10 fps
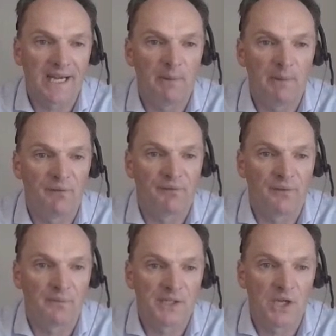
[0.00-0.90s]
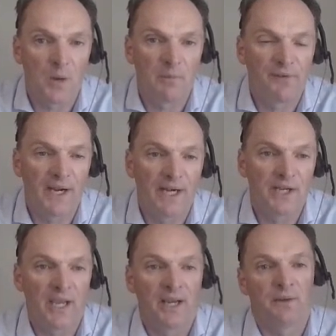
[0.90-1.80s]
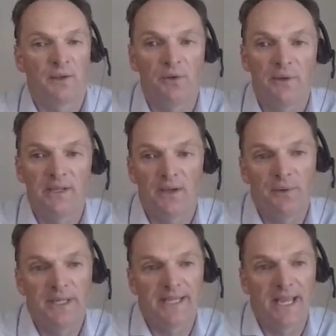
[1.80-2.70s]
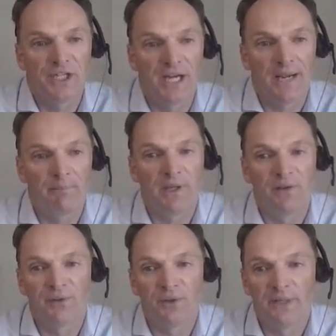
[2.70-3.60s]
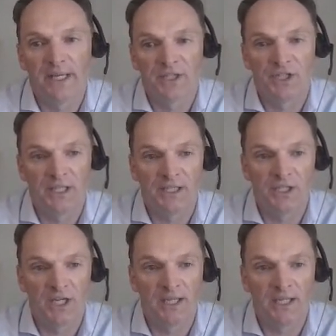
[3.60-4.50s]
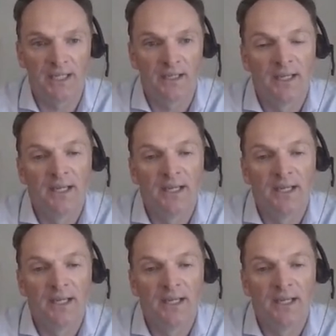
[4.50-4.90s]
commitment from the top. Find out who is that champion for your ESG journey.